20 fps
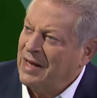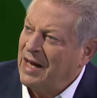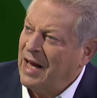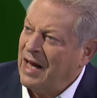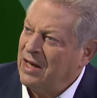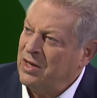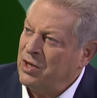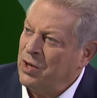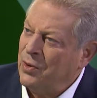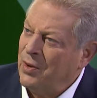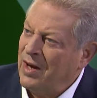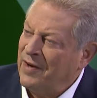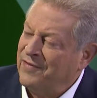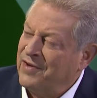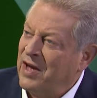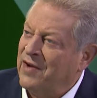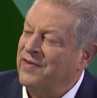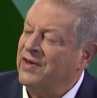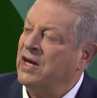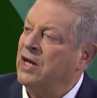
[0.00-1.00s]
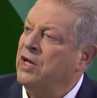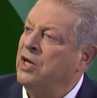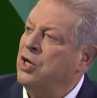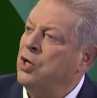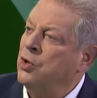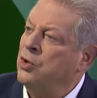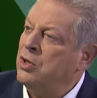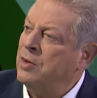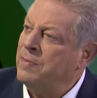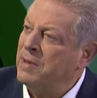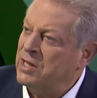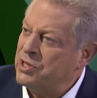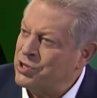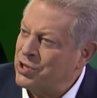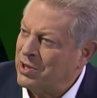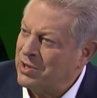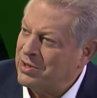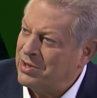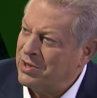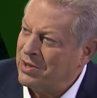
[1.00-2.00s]
And you have given a new
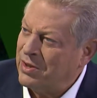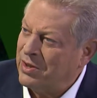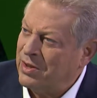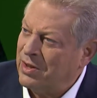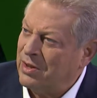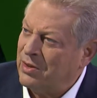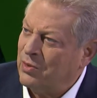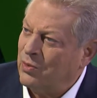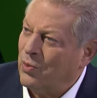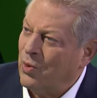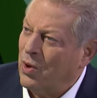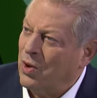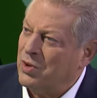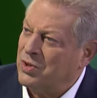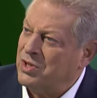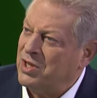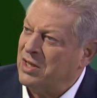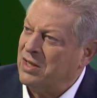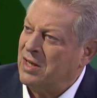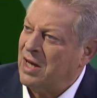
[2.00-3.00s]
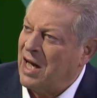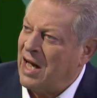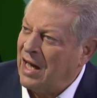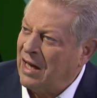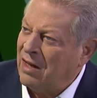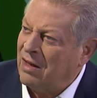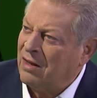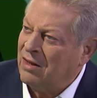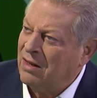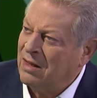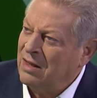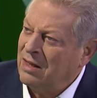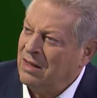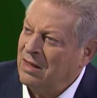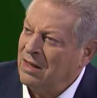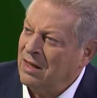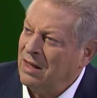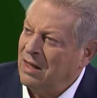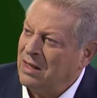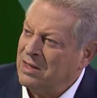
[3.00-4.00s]
dimension to the word denial,
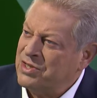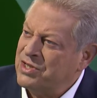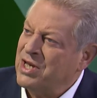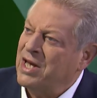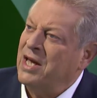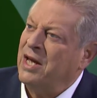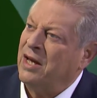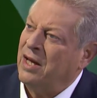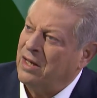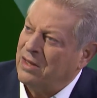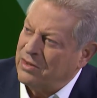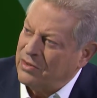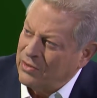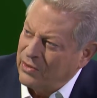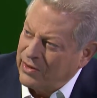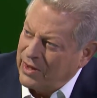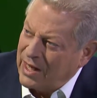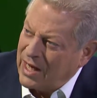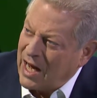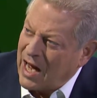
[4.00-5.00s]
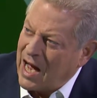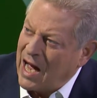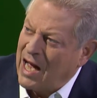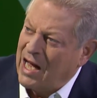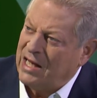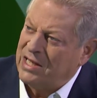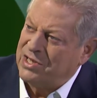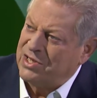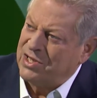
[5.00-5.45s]
seeing it through the eyes